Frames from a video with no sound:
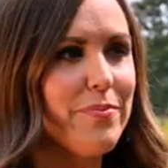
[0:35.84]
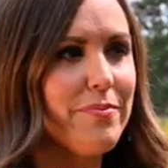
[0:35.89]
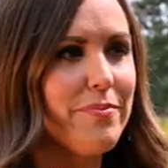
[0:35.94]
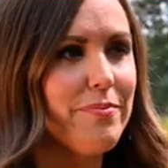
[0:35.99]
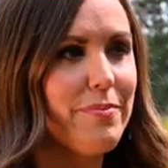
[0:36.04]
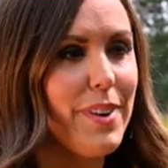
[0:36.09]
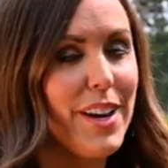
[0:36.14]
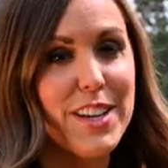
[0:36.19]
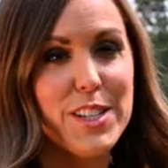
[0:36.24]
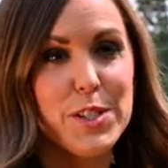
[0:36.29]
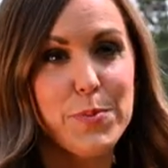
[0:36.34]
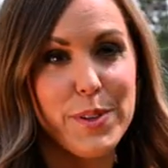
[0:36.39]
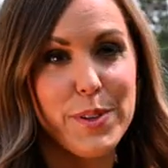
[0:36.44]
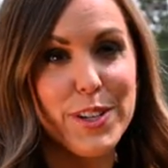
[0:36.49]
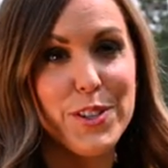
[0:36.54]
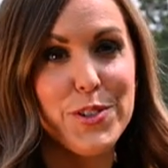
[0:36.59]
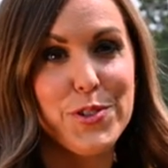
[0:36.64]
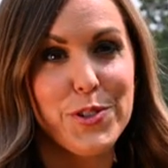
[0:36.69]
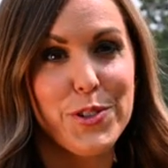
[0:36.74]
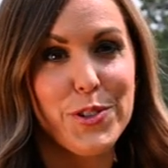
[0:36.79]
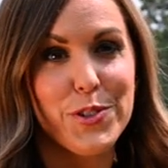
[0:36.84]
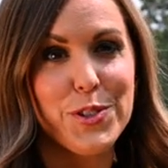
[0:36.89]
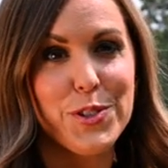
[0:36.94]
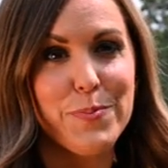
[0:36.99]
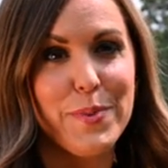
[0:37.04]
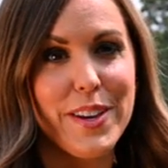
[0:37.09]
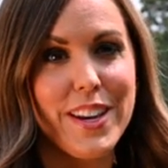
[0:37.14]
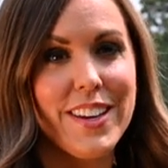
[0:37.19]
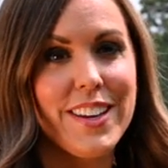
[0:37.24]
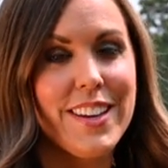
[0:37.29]
My husband introduced
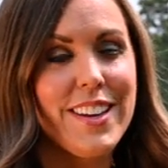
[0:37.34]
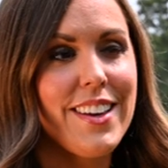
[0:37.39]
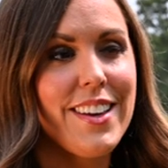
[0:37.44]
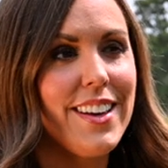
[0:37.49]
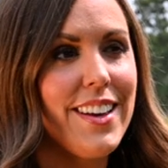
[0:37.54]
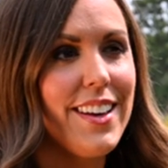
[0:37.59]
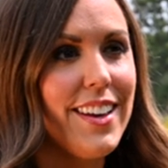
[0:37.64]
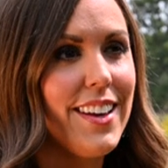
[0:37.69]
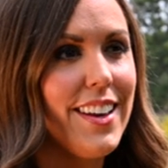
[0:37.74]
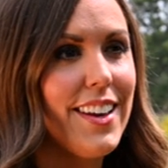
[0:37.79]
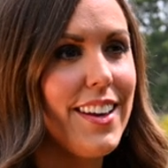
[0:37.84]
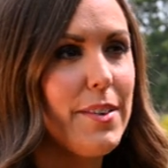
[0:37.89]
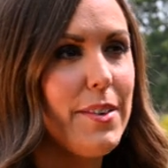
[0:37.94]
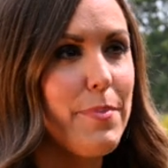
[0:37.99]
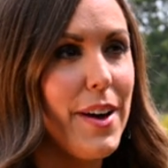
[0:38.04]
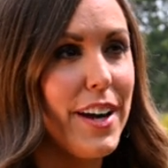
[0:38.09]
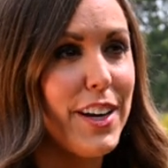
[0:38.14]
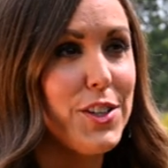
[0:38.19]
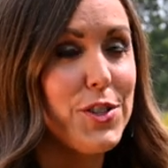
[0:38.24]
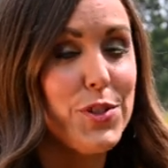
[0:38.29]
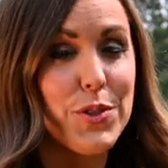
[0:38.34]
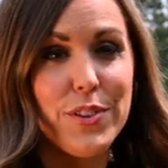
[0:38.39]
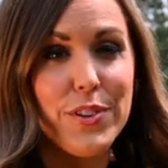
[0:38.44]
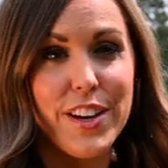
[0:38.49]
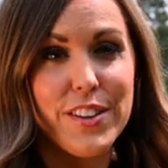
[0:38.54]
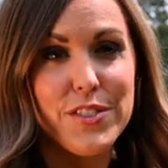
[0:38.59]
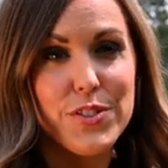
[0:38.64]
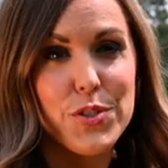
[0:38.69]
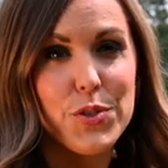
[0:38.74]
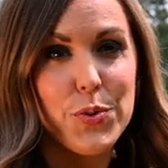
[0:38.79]
me back in
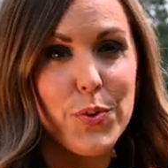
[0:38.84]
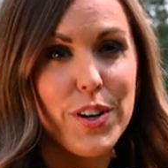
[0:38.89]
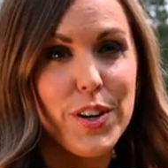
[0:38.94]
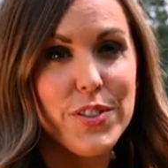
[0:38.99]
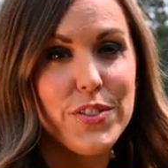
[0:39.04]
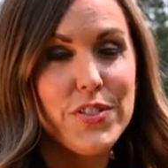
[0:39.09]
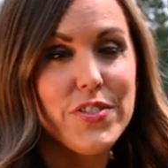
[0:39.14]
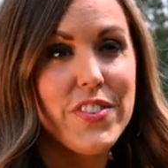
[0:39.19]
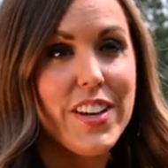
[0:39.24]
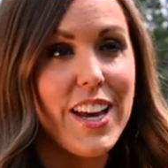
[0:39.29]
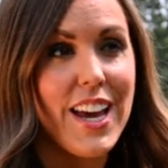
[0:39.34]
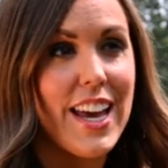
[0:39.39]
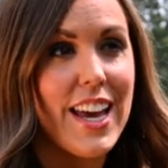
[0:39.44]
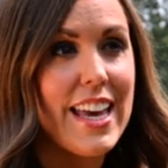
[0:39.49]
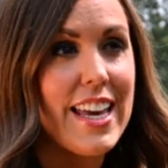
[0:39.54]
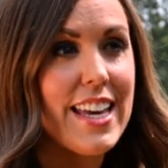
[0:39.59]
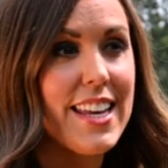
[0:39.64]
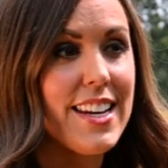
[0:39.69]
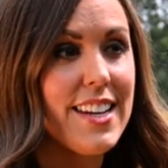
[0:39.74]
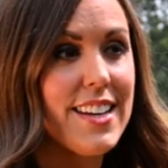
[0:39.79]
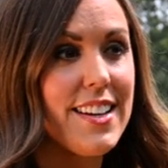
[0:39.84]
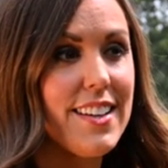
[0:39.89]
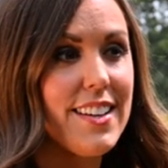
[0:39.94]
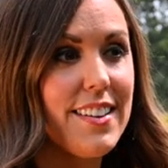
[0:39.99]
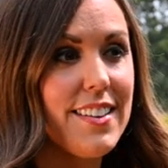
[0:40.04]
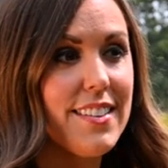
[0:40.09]
2012 and